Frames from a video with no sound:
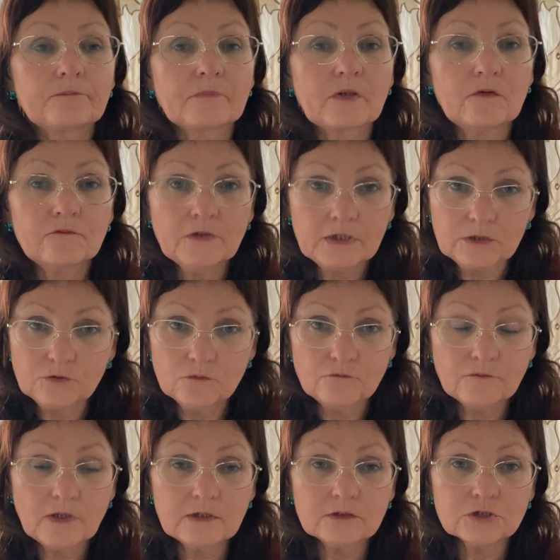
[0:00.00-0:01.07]
value
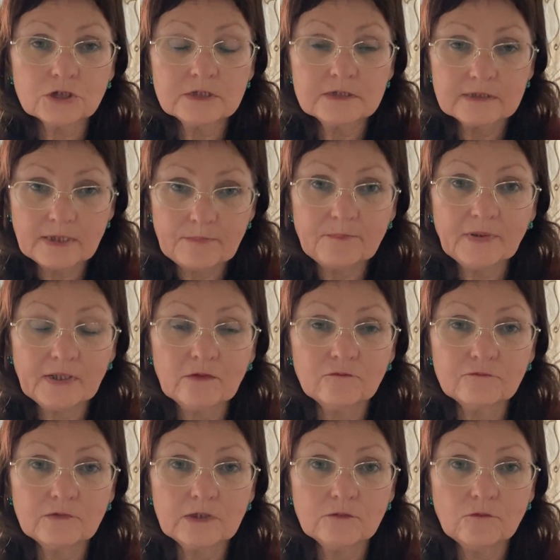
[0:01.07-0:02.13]
functions, a pair of
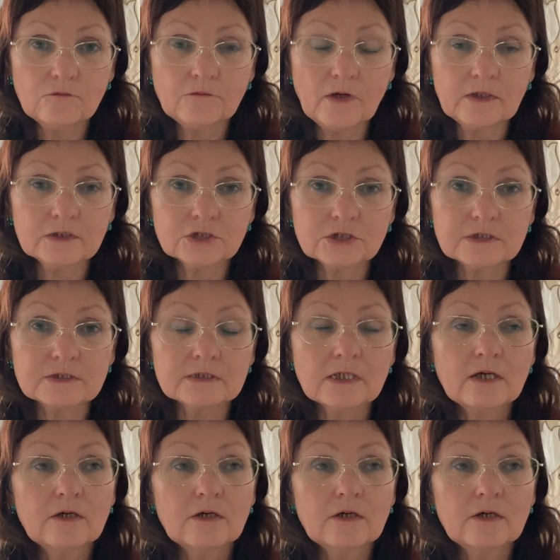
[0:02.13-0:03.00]
value functions.